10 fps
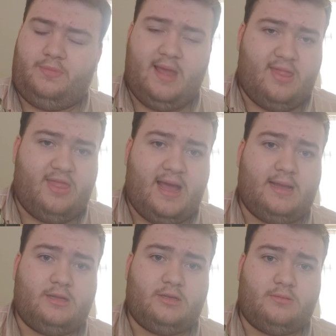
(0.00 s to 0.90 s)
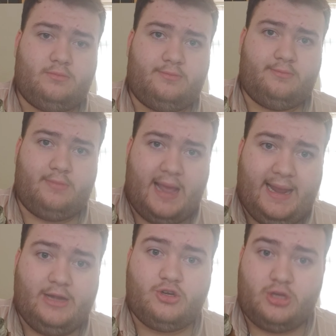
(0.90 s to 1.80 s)
then that
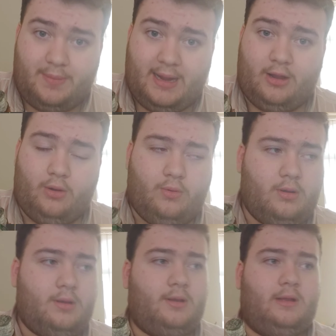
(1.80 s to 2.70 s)
aged tobacco